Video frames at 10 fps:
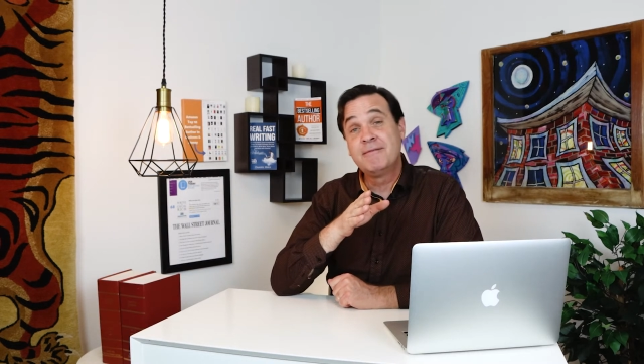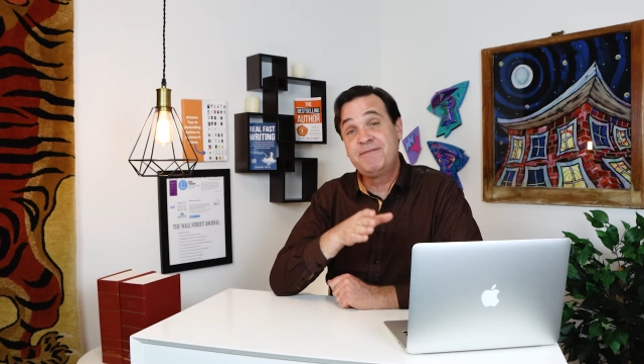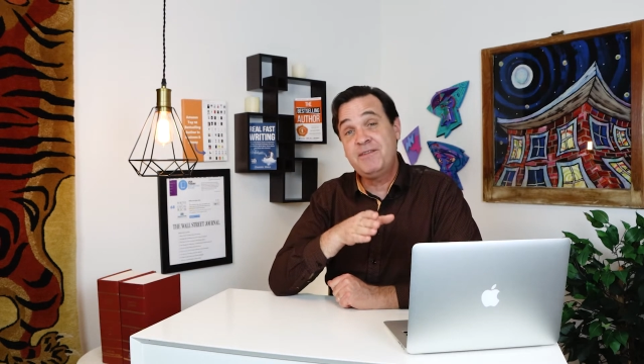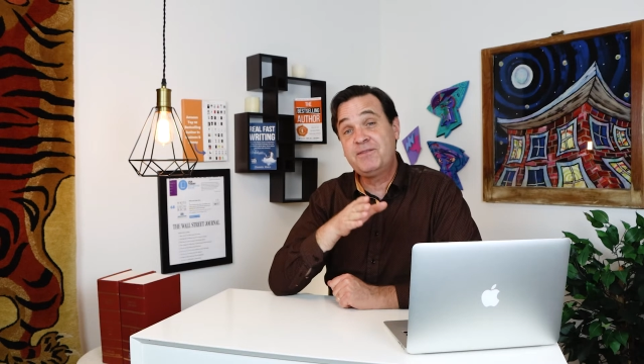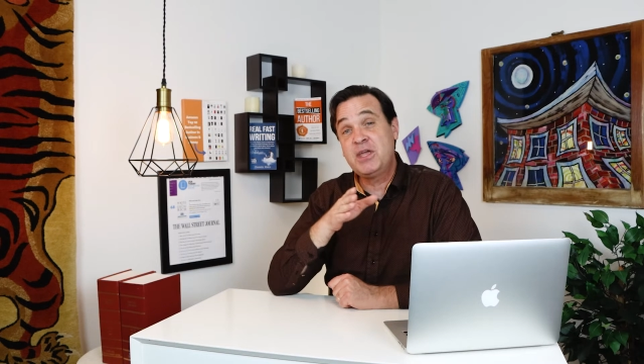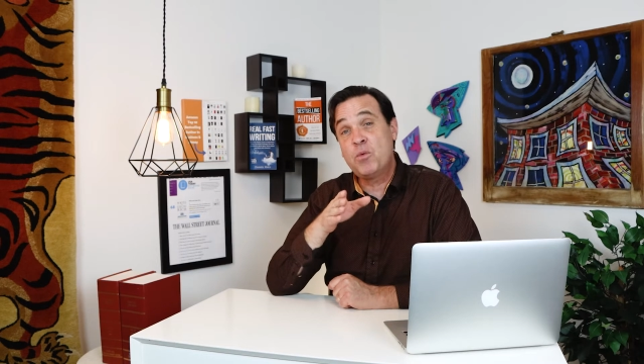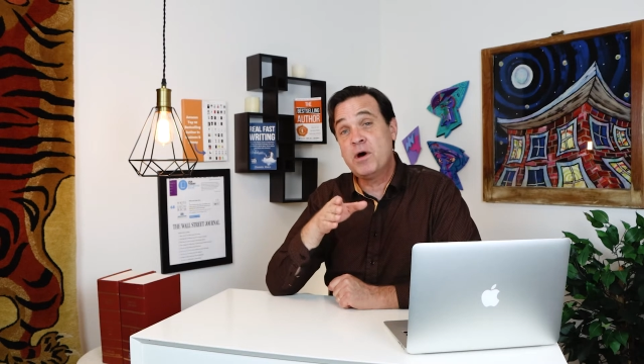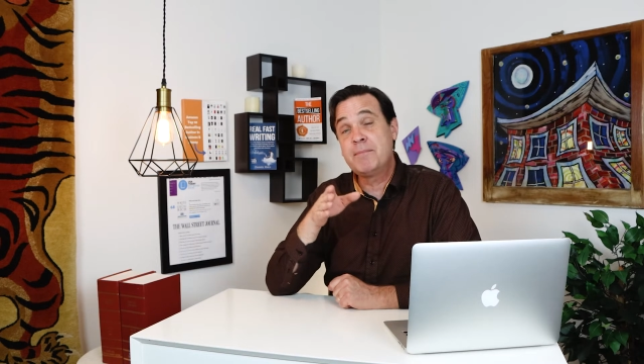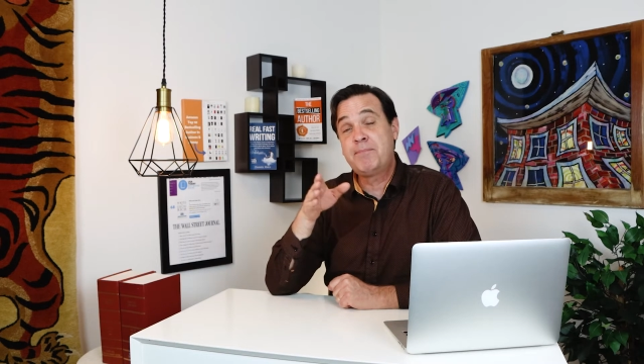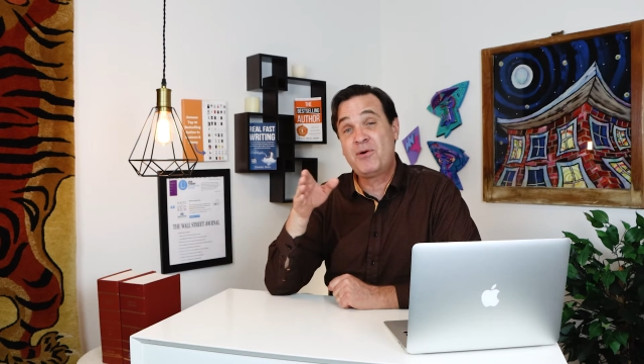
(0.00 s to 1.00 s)

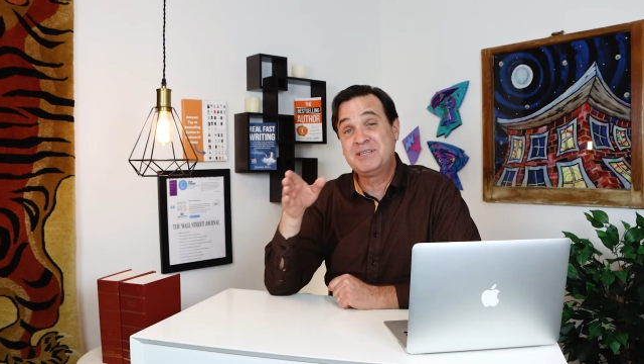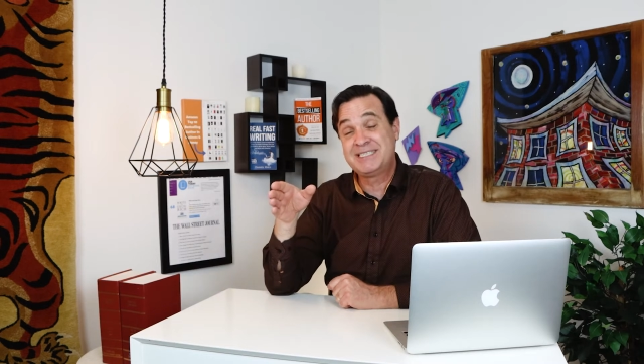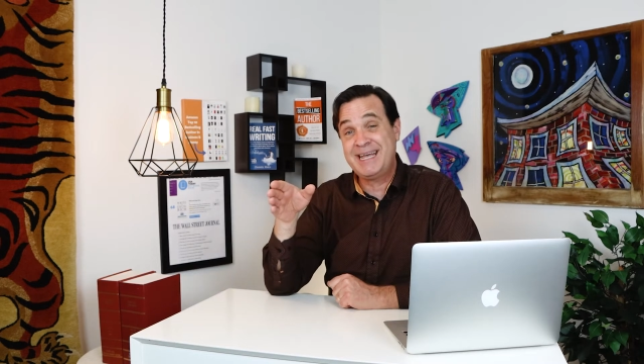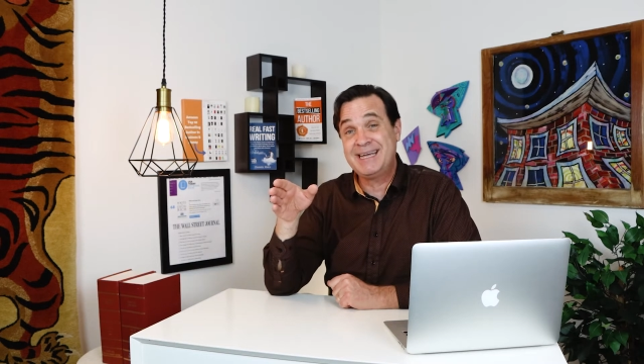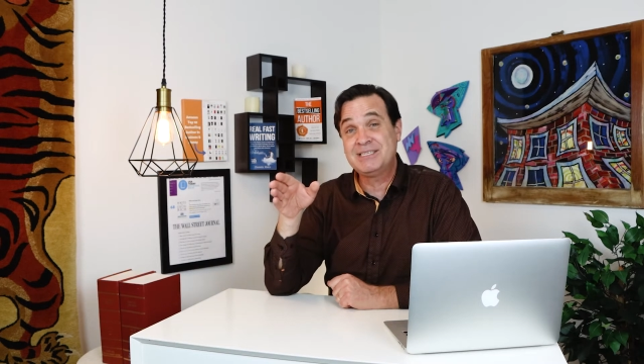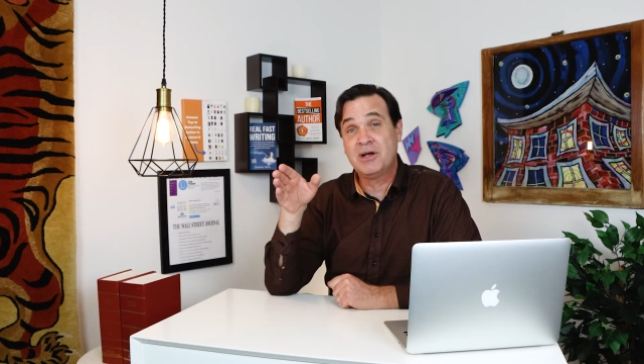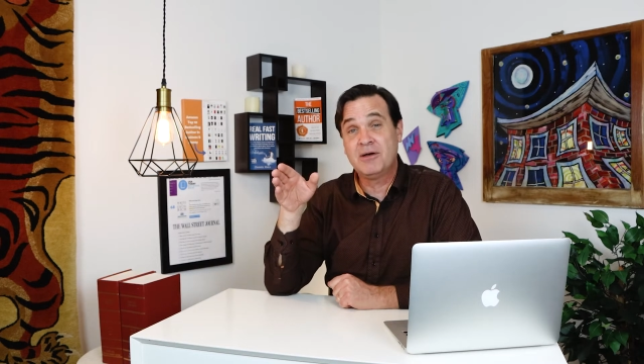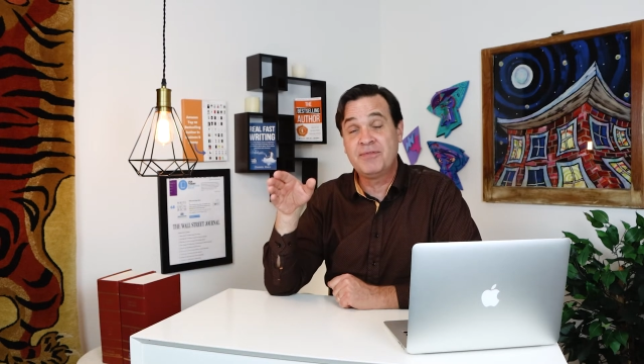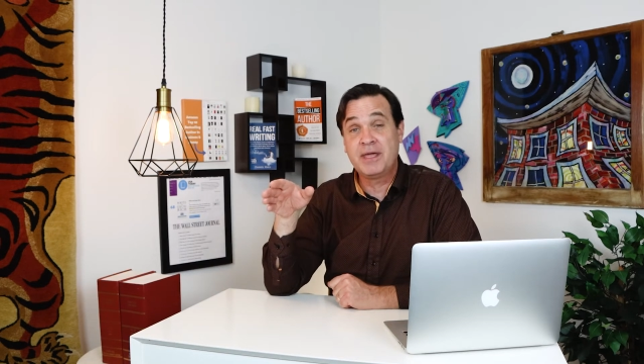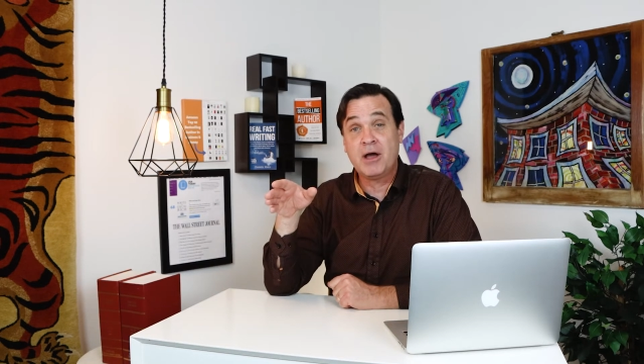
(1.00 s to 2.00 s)
51%
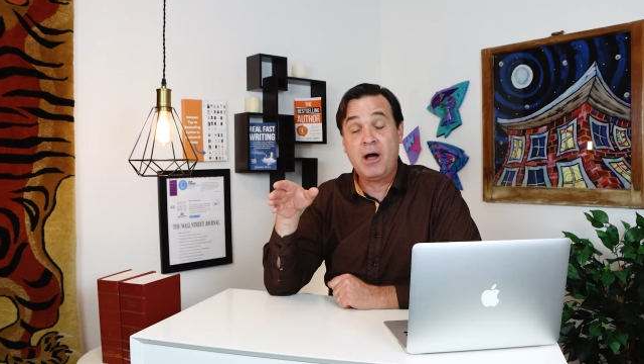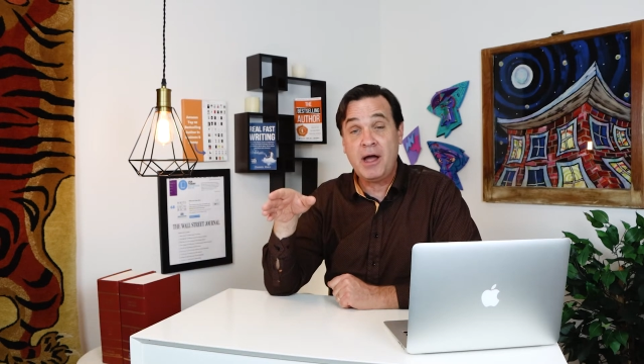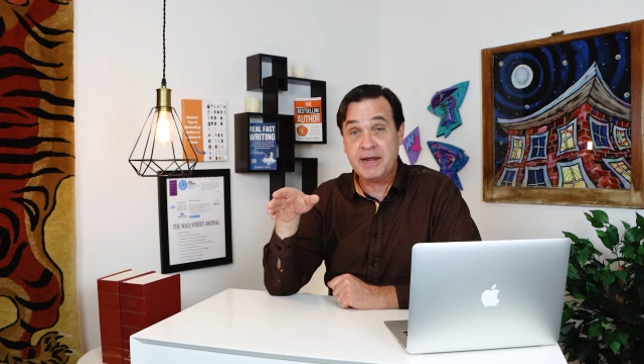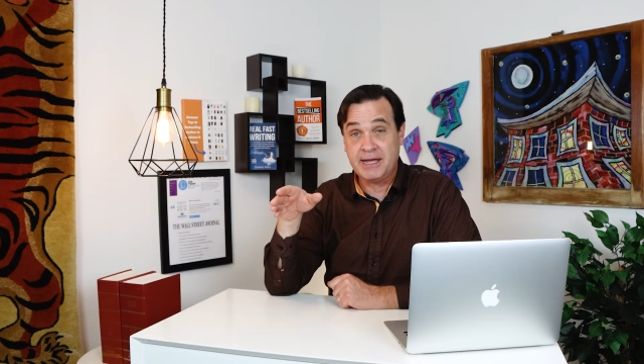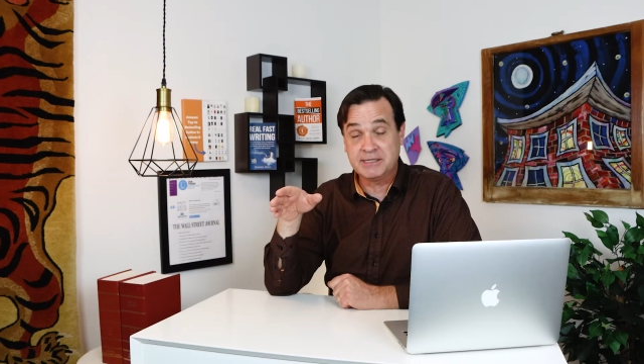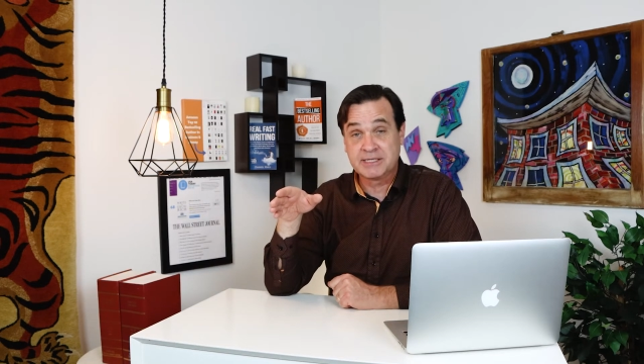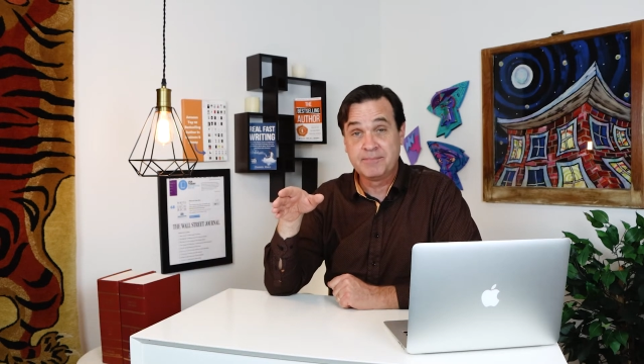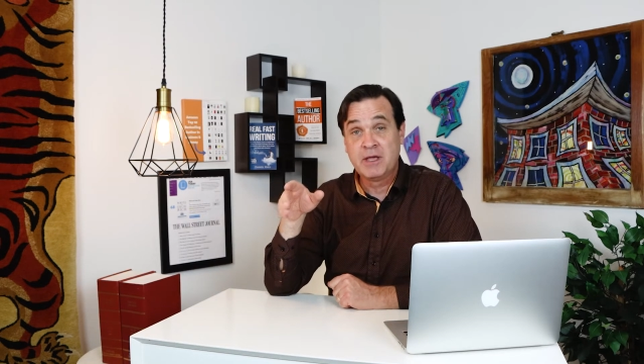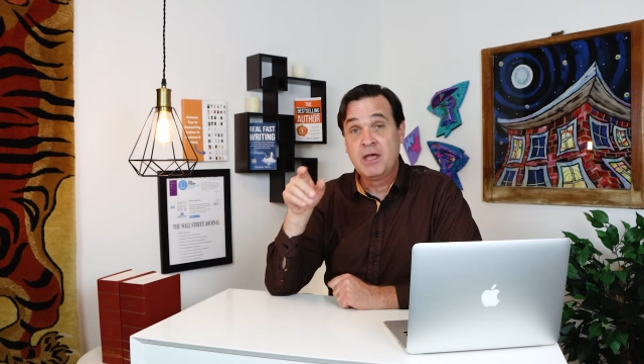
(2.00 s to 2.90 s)
of the audience.